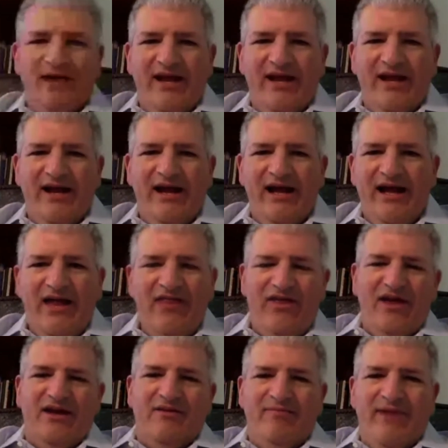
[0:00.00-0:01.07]
I
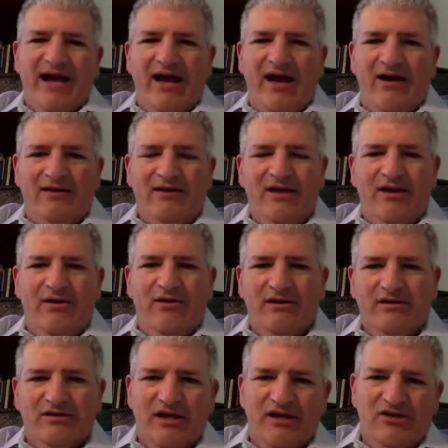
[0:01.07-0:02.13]
think about,
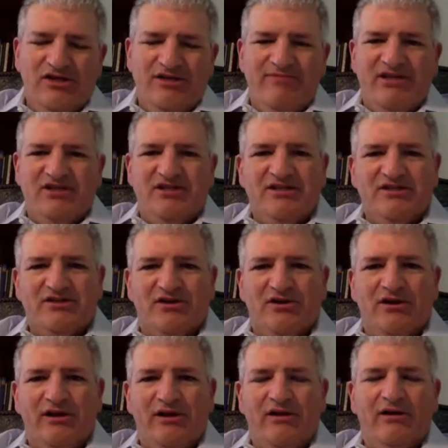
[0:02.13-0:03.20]
and she mentioned this
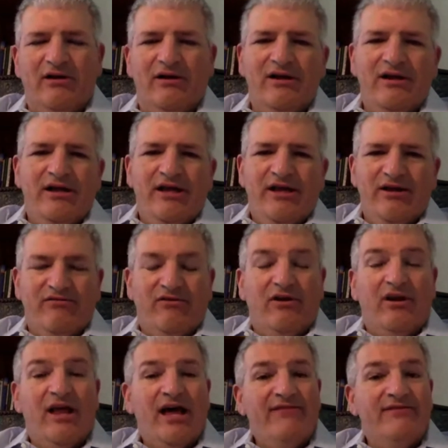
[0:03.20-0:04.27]
earlier, for a
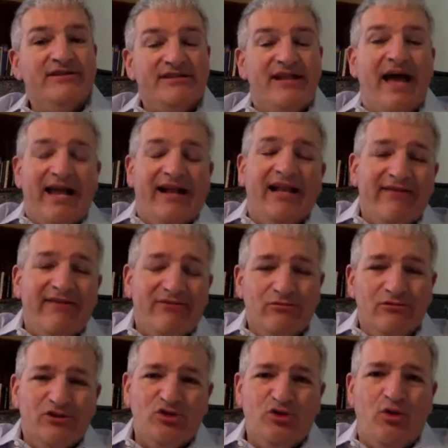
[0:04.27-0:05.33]
lot of us, 9/11
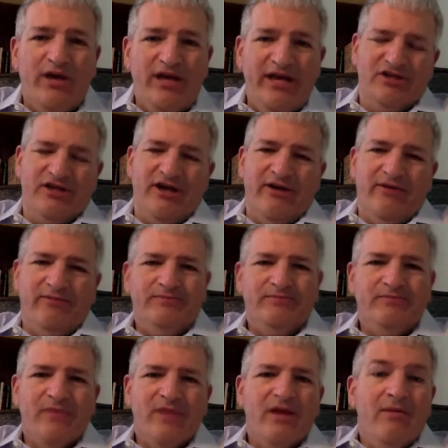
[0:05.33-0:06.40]
was 20 years ago,
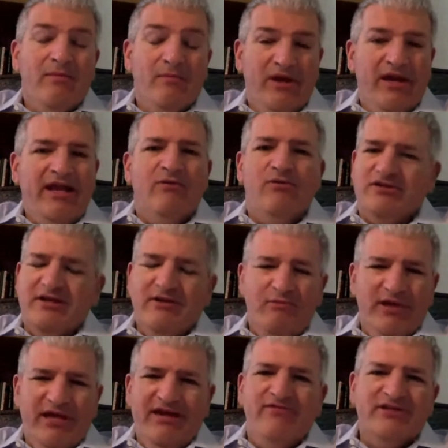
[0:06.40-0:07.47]
but it
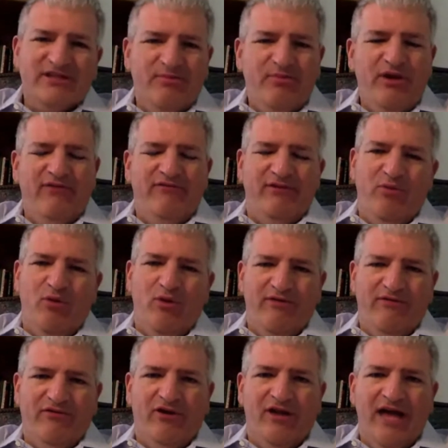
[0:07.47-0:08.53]
was a pivot point
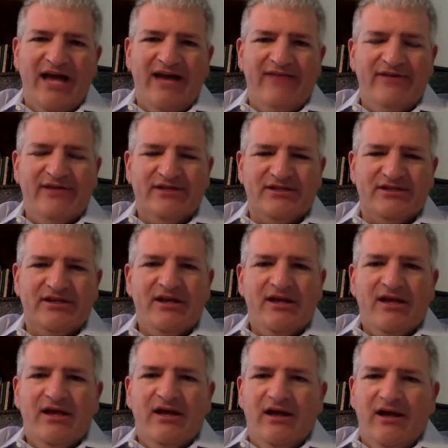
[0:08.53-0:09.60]
for a lot of us
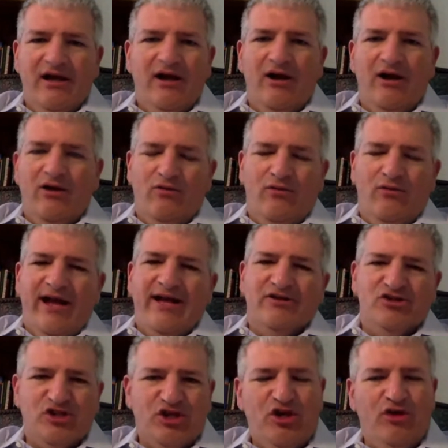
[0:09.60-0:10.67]
around
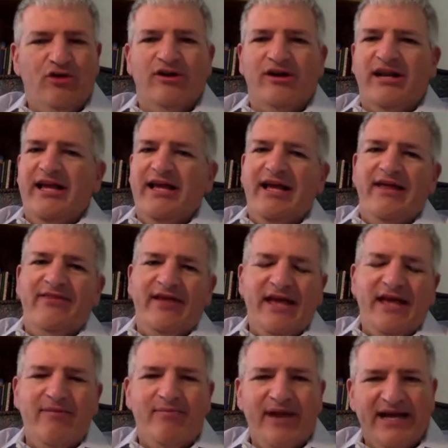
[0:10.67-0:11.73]
security and the
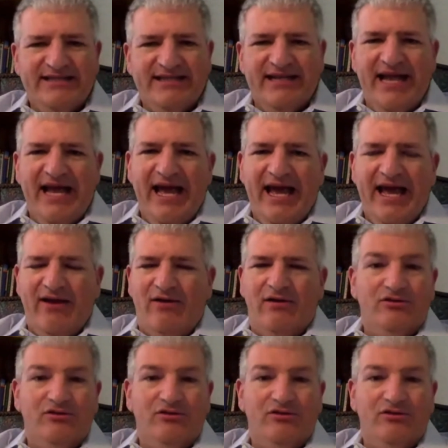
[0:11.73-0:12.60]
impact it had on